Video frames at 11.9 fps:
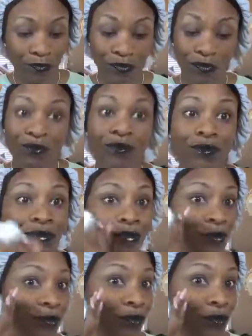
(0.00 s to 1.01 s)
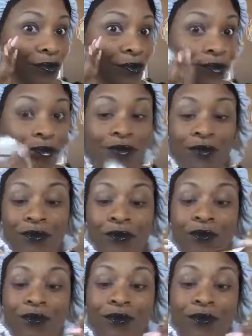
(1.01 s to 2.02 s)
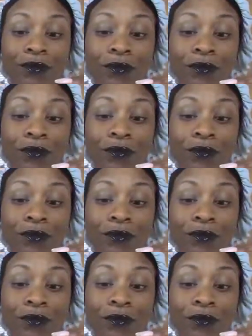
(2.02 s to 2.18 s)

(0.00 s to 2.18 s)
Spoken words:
Nobody speaks.